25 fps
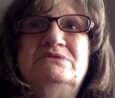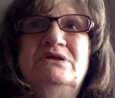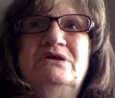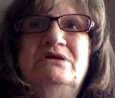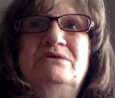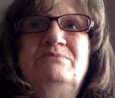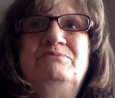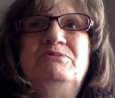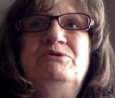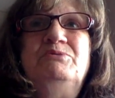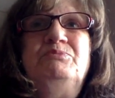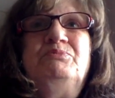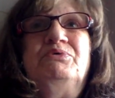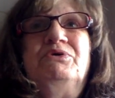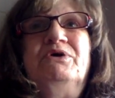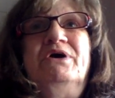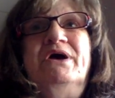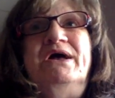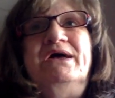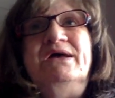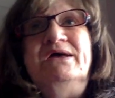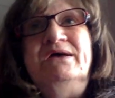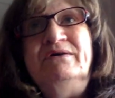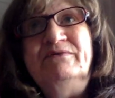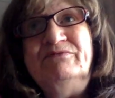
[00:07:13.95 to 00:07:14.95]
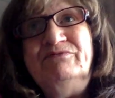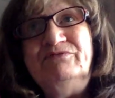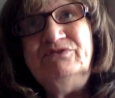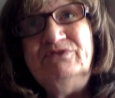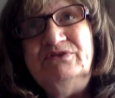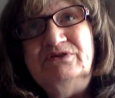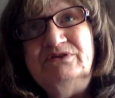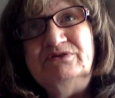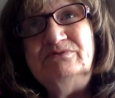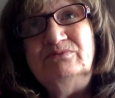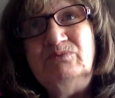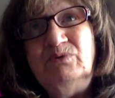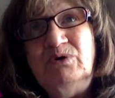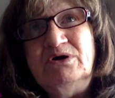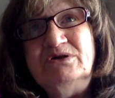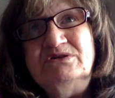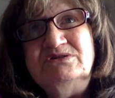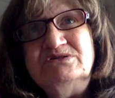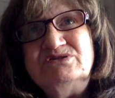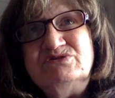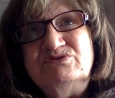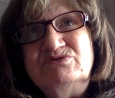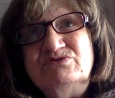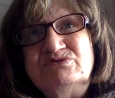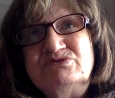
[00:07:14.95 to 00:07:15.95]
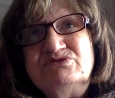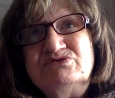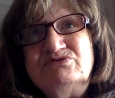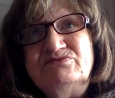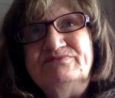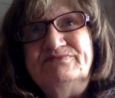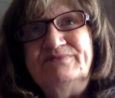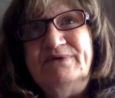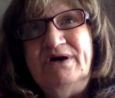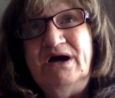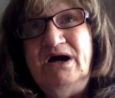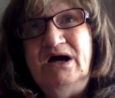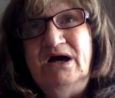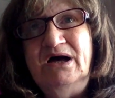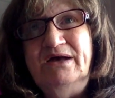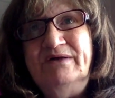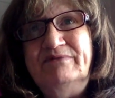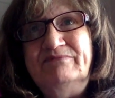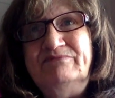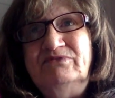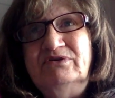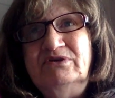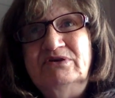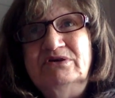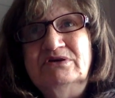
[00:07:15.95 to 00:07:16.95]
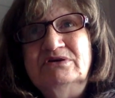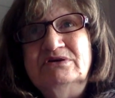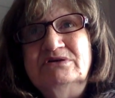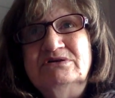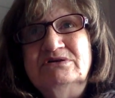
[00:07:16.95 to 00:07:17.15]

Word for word: and be praying for the ones who survived,